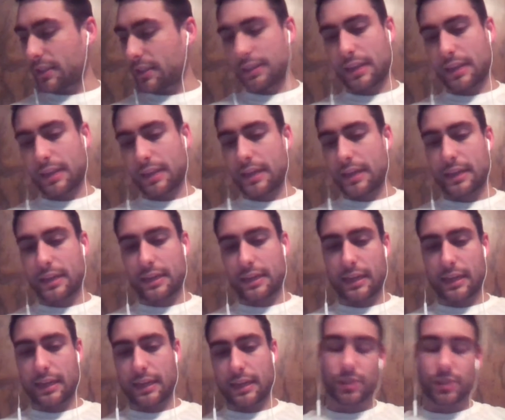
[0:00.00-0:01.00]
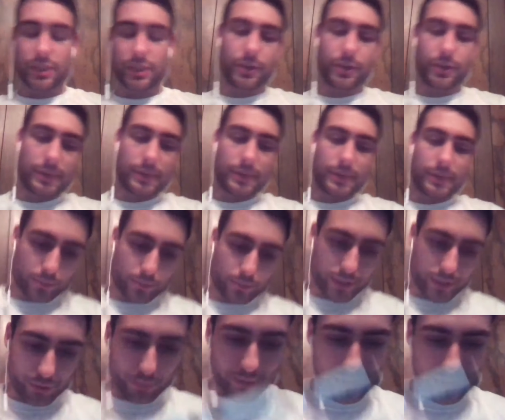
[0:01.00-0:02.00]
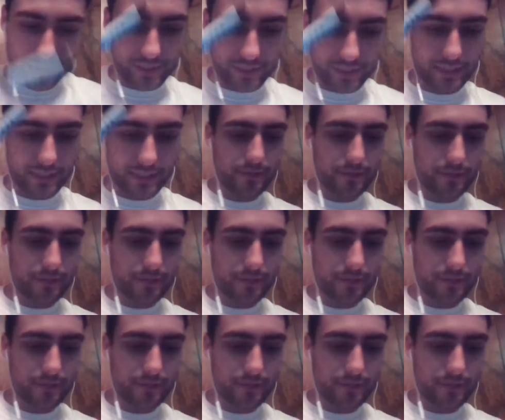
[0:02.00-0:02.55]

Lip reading: I was going to go back to Russell Wilson.